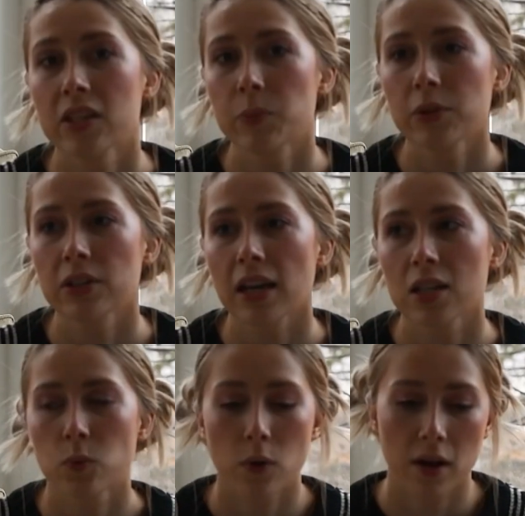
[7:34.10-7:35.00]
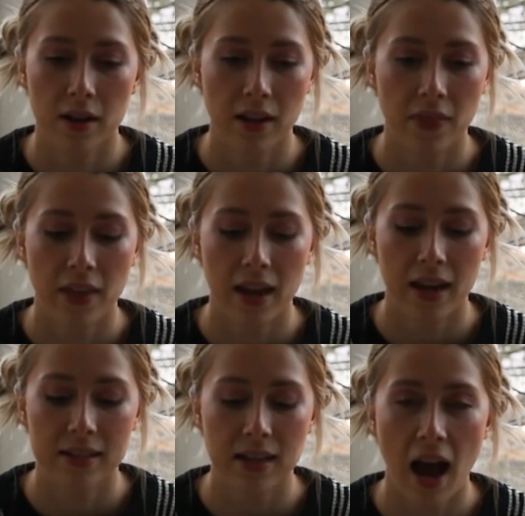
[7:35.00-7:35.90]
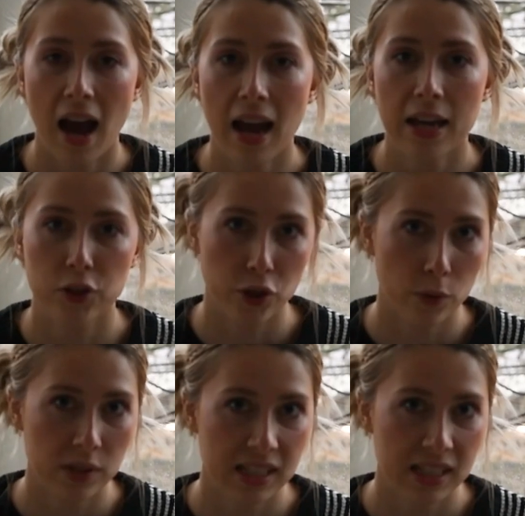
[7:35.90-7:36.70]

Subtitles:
book is one that I don't